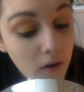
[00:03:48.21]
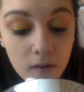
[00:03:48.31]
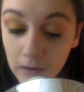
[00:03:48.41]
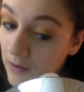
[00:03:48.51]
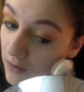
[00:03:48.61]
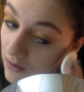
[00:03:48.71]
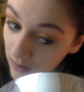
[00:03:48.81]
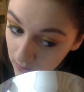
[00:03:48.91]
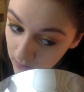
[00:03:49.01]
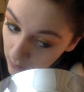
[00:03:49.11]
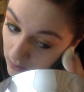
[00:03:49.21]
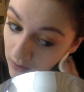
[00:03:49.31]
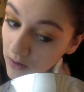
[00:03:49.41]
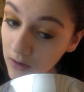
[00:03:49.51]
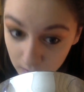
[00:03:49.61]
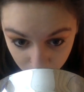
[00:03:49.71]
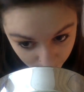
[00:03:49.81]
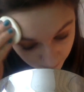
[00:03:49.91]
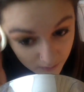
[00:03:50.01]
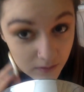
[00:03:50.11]
so I'm using that to put
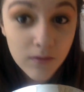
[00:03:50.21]
it on